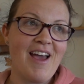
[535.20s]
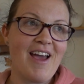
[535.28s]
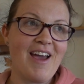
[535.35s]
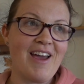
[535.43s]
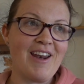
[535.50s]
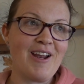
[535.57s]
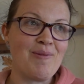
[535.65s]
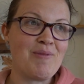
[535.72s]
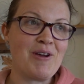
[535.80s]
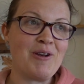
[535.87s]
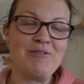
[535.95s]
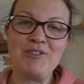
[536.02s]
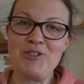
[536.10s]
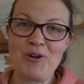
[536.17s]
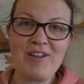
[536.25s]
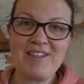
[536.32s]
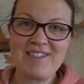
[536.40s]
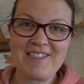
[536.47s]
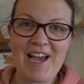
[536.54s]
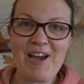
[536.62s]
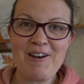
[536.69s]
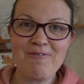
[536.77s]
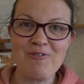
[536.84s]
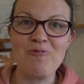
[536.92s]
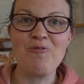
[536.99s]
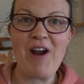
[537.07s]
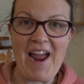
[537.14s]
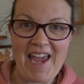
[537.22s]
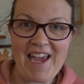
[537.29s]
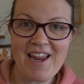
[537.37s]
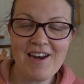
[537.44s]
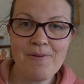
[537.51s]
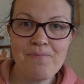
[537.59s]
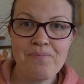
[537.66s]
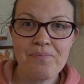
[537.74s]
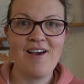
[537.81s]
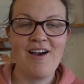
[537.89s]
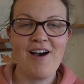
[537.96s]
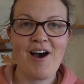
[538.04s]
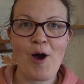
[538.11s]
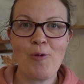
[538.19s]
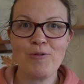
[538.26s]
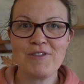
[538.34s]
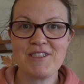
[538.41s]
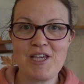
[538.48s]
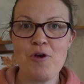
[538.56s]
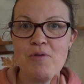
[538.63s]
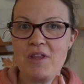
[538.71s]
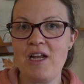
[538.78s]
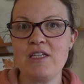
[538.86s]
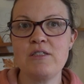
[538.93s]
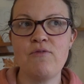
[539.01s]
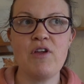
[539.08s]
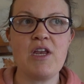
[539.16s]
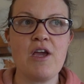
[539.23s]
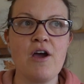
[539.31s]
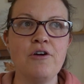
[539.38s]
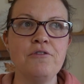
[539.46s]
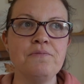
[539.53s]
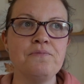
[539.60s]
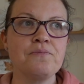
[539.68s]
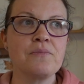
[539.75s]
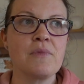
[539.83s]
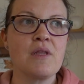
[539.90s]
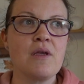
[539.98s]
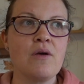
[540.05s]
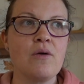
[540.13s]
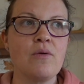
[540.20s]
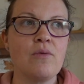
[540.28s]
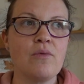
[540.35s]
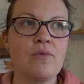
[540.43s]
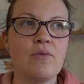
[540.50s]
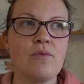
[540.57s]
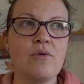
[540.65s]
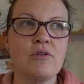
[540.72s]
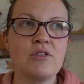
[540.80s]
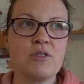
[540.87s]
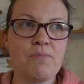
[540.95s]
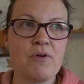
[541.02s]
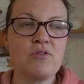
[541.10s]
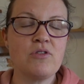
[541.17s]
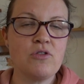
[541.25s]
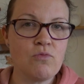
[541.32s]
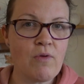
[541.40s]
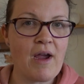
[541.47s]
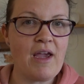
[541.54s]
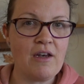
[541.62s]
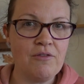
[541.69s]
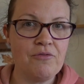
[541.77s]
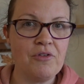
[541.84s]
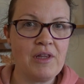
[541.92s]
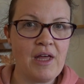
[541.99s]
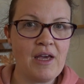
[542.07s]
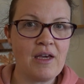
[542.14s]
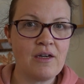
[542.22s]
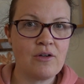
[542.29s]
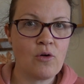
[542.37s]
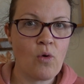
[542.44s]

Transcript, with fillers: and I'm gonna enjoy the sound of the rain. I will see you in the next video. It's supposed to rain for like